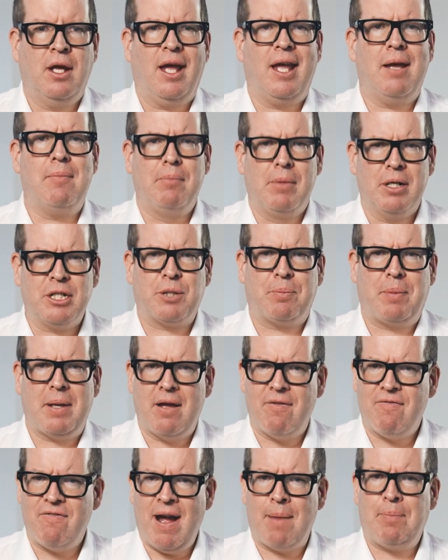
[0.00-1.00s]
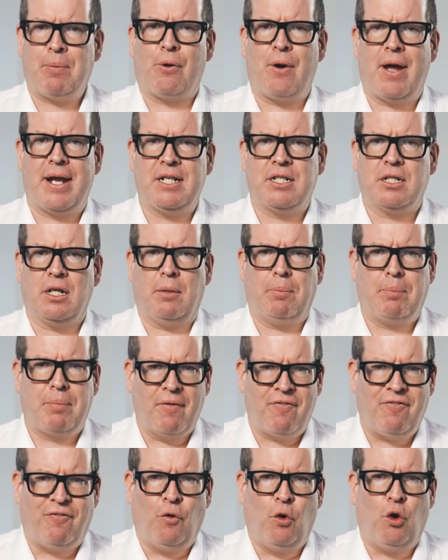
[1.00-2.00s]
it must be evaporated
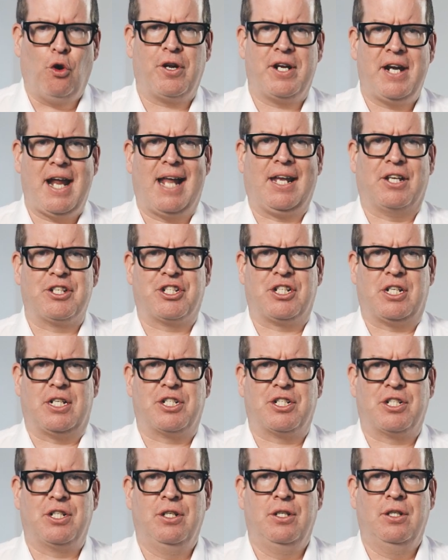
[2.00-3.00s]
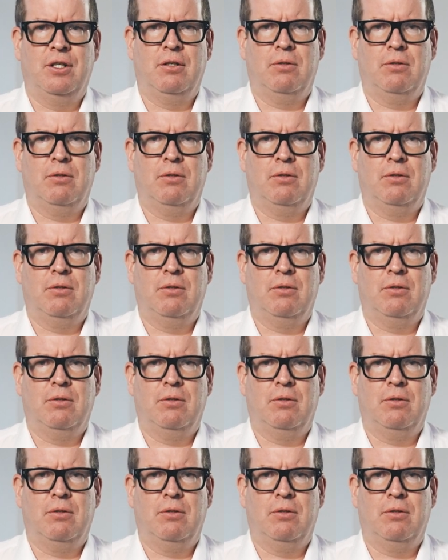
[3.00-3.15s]
before analysis,